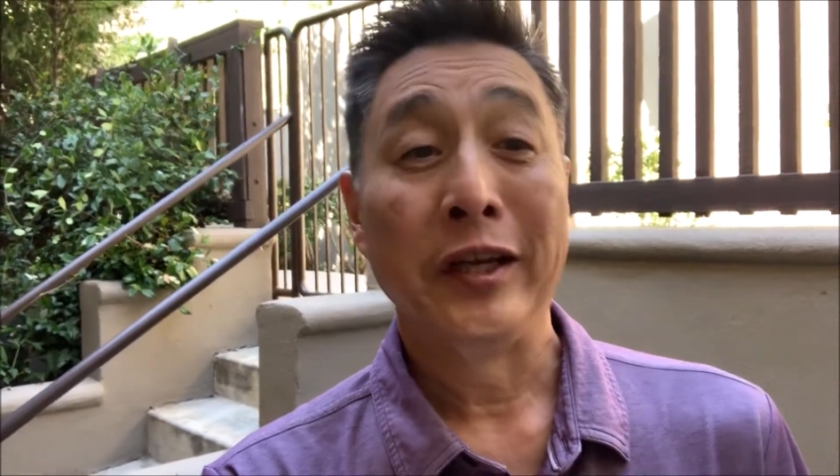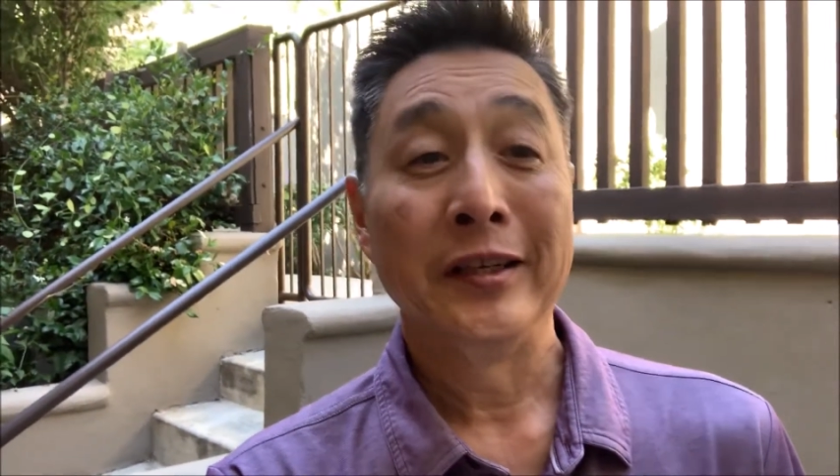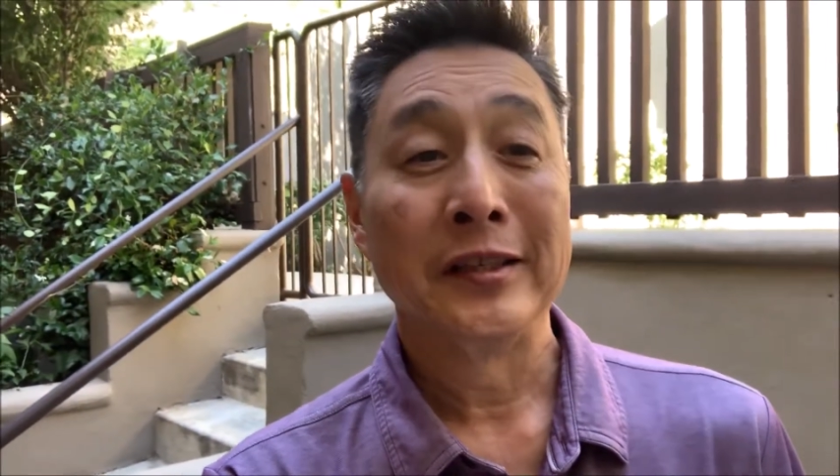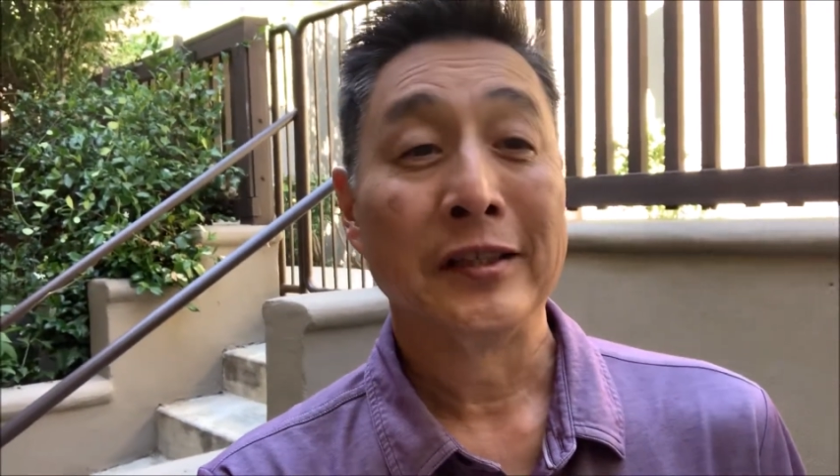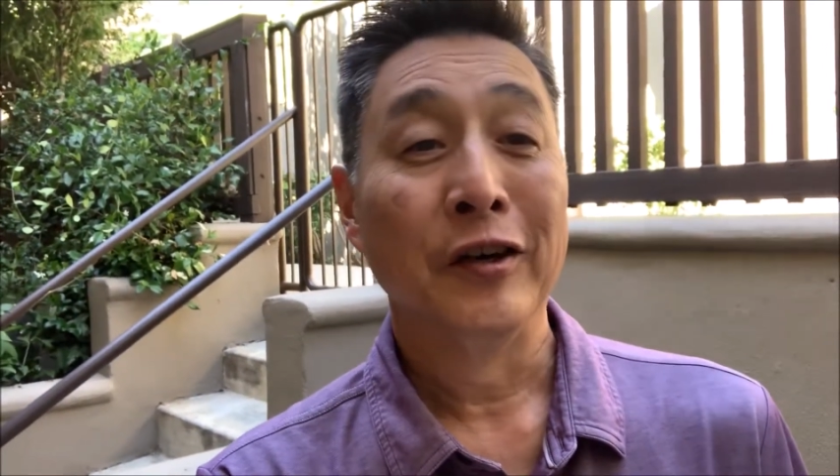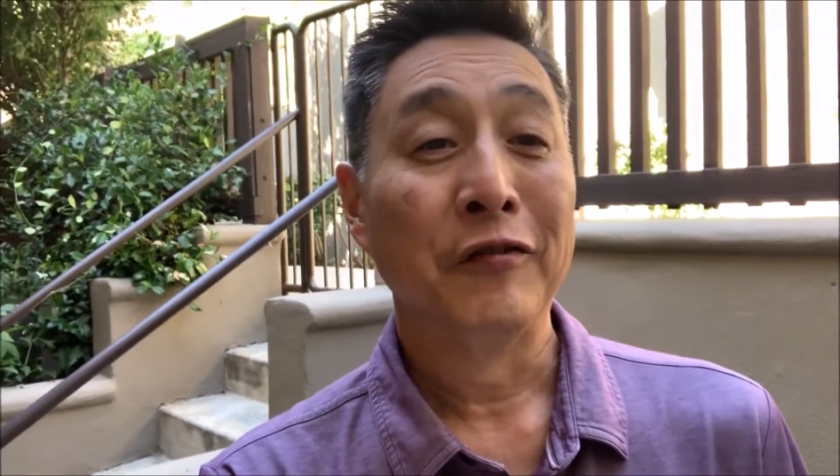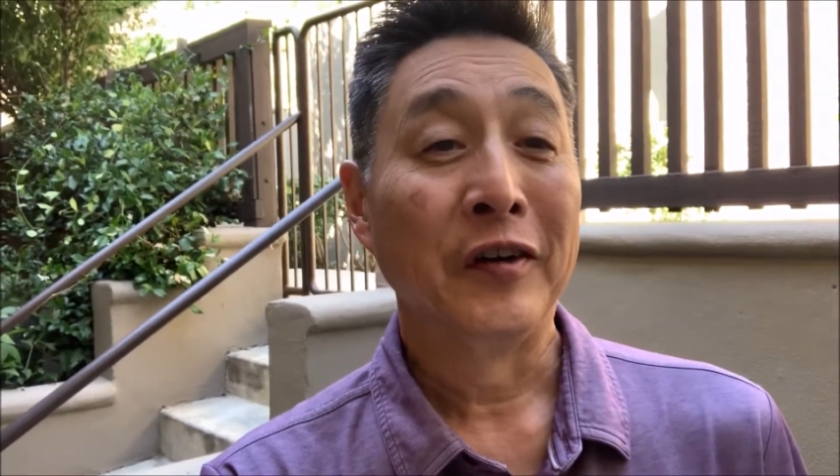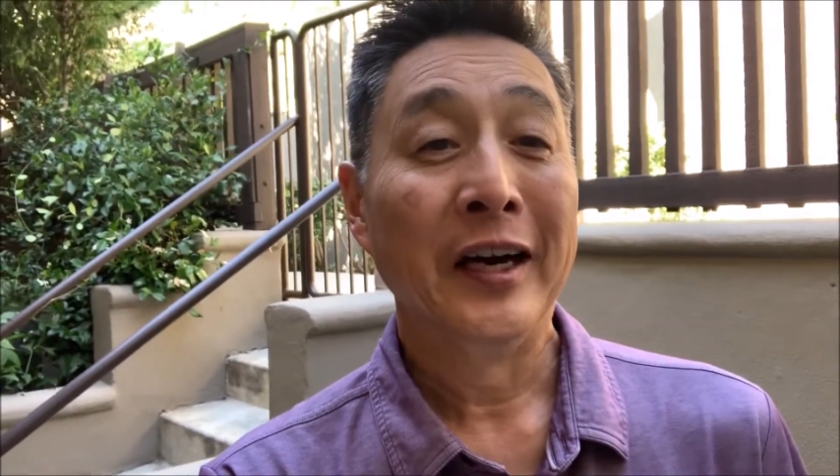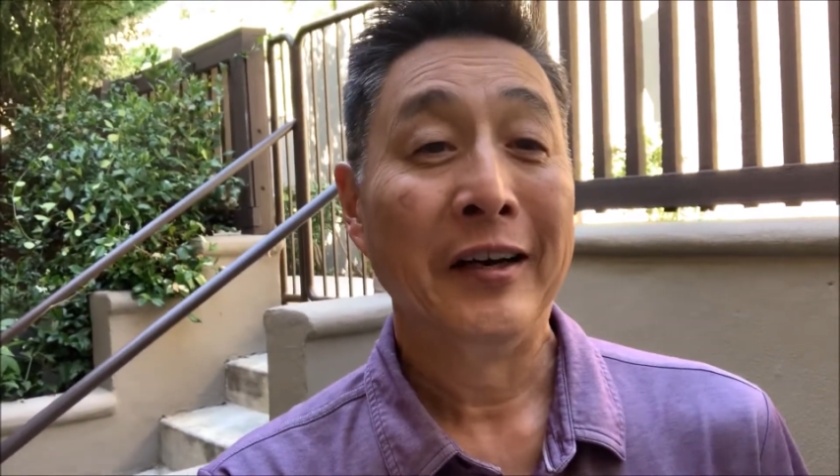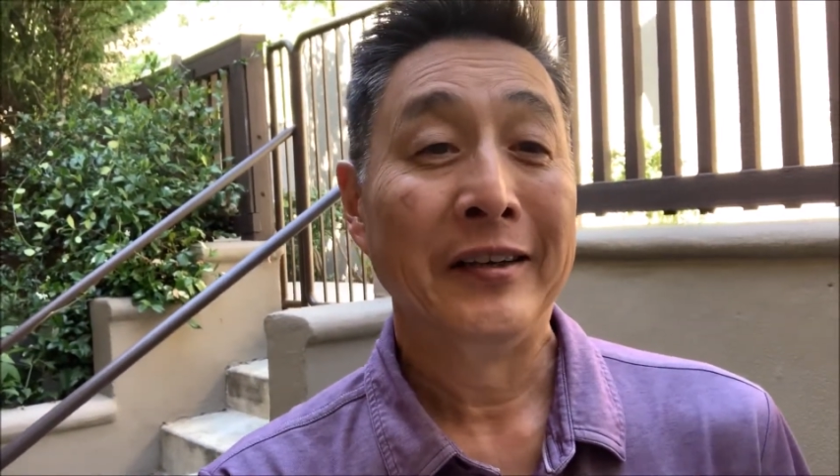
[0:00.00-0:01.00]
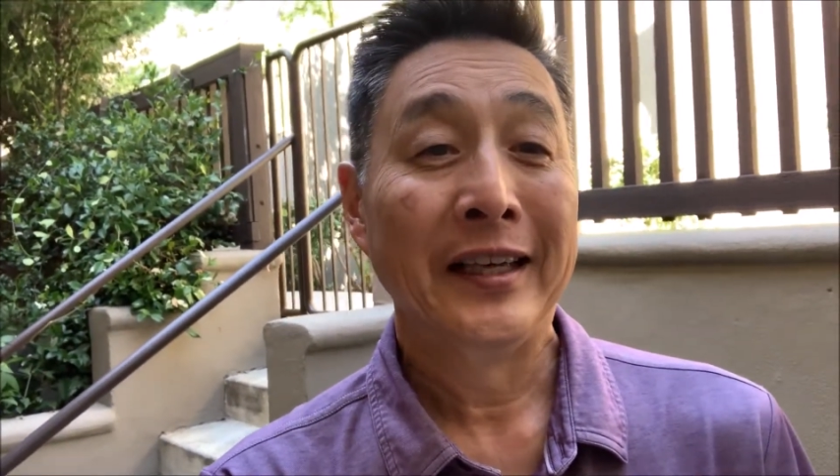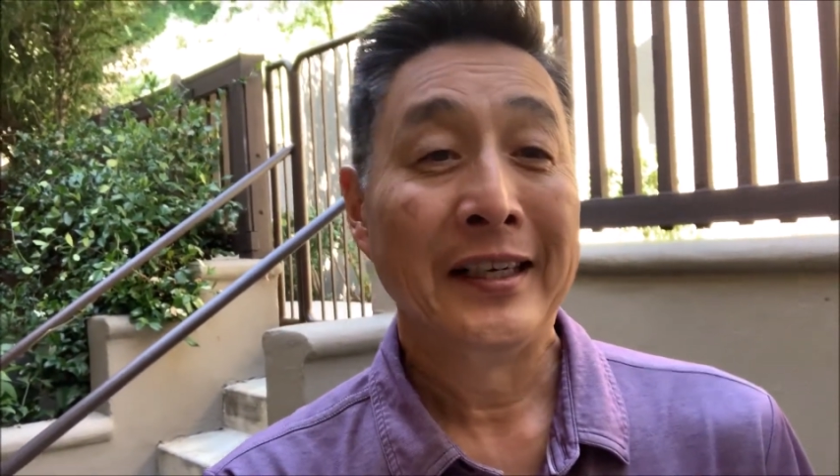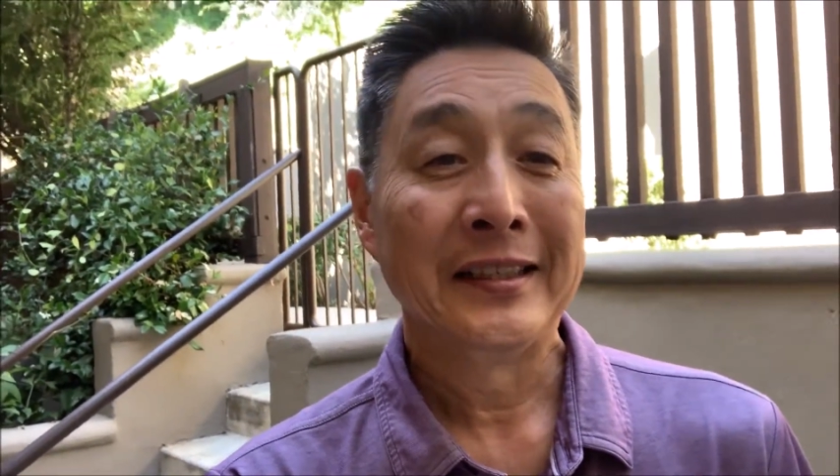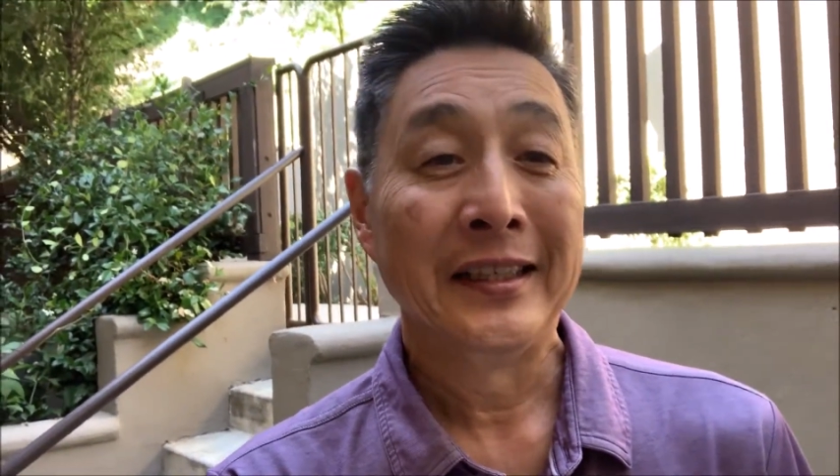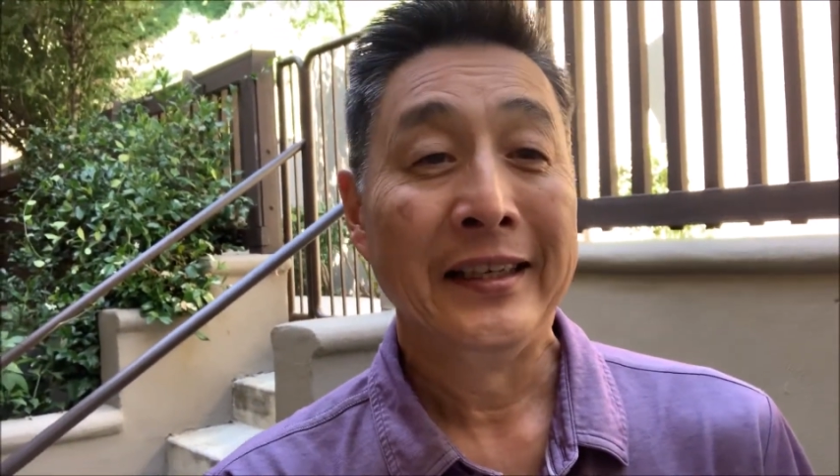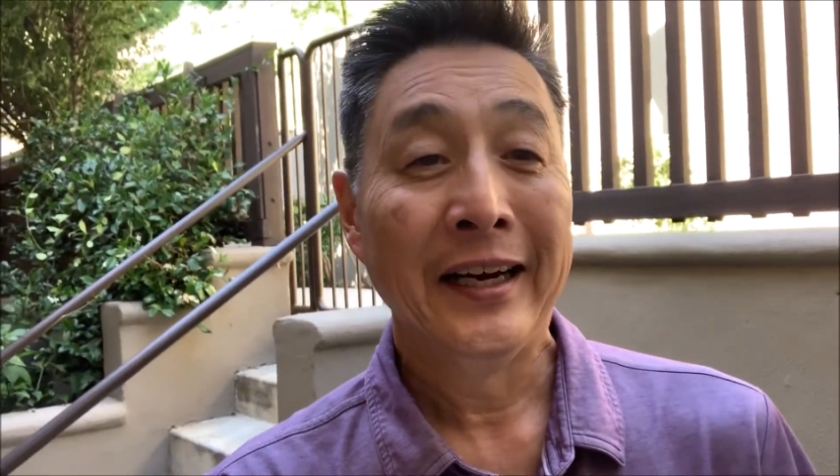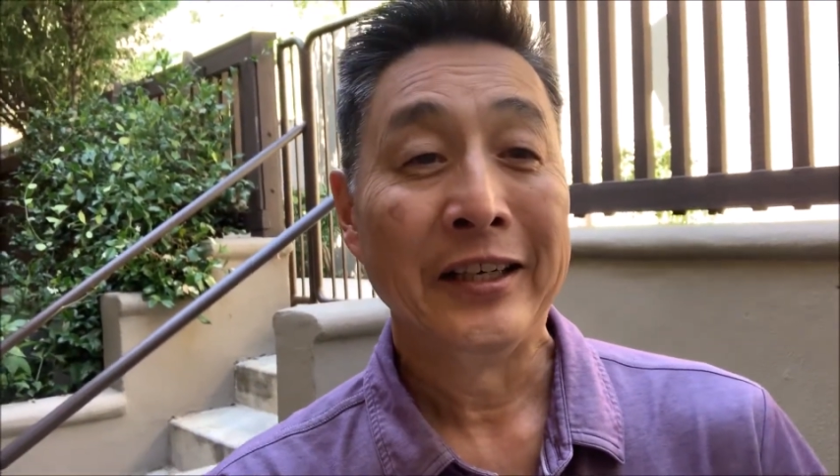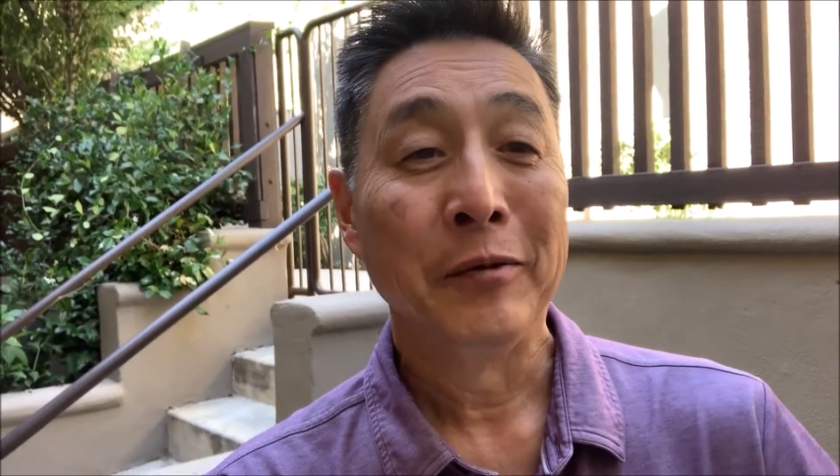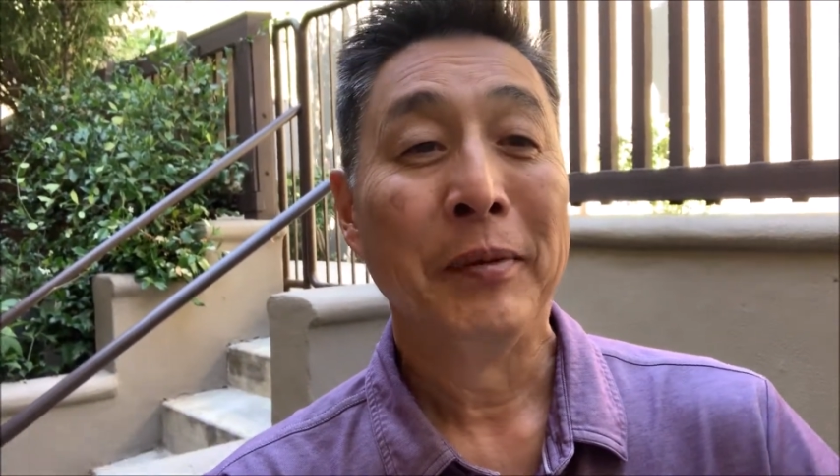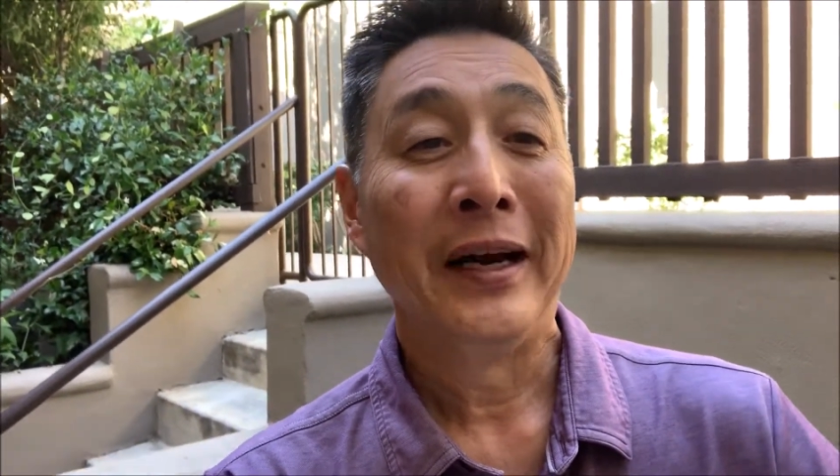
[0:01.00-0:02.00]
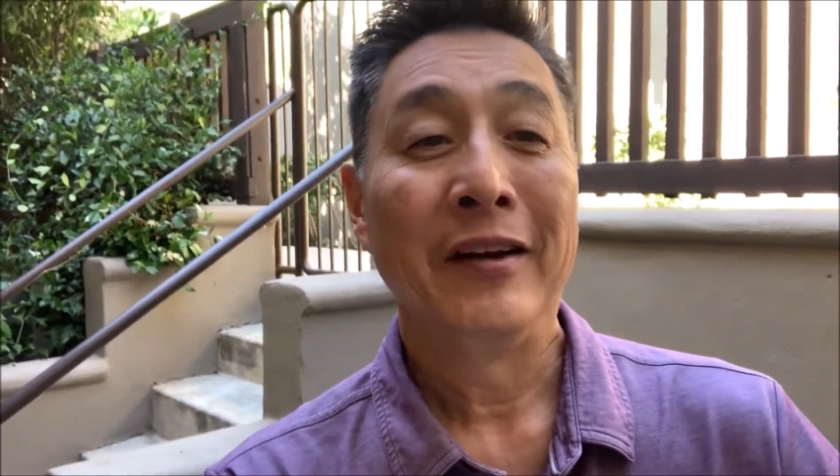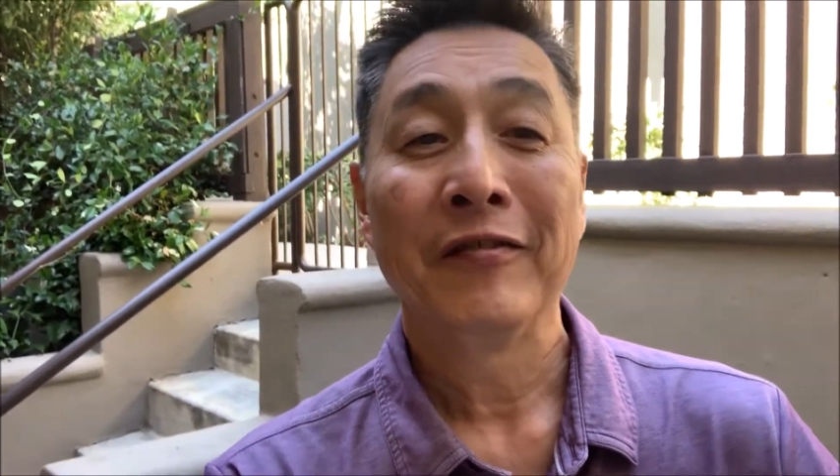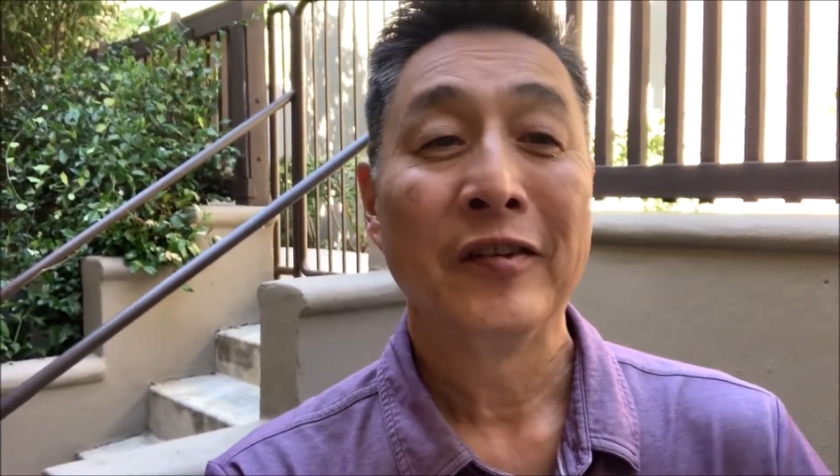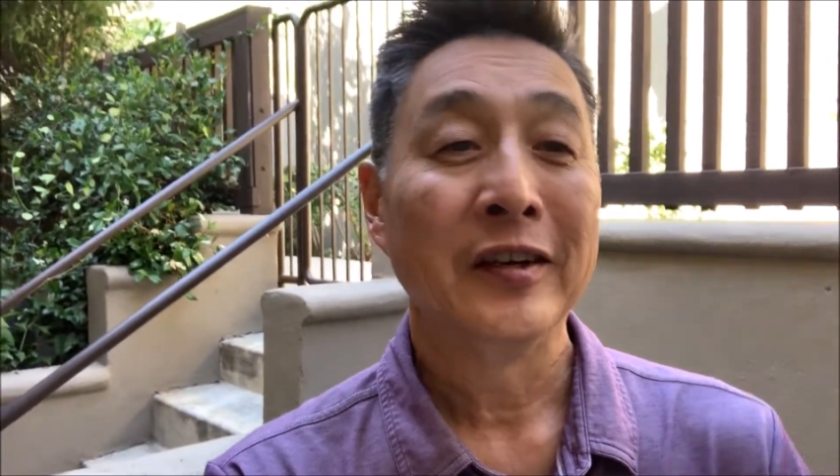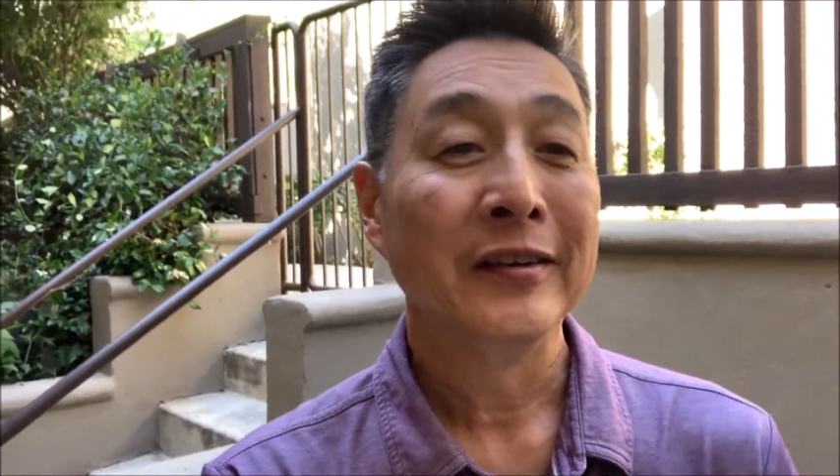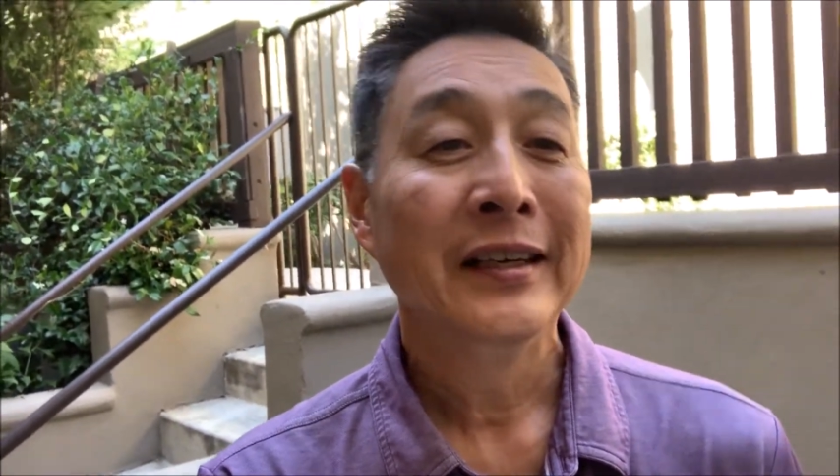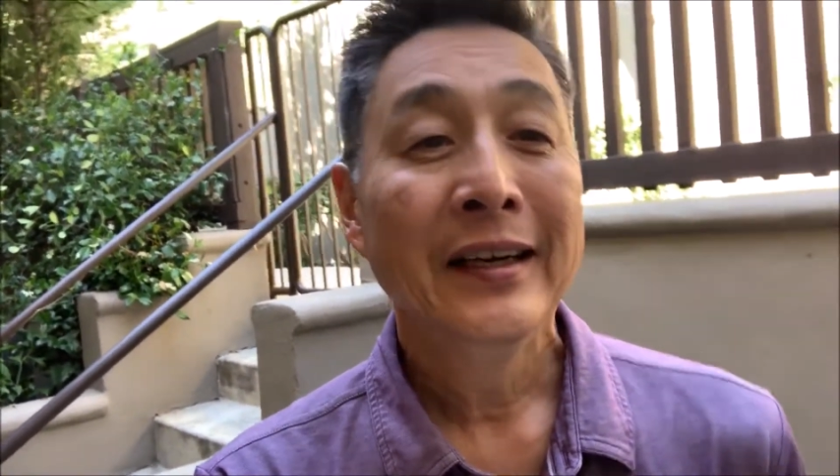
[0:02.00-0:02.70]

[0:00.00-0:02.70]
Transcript: years ago for $100,000. Now you're buying it for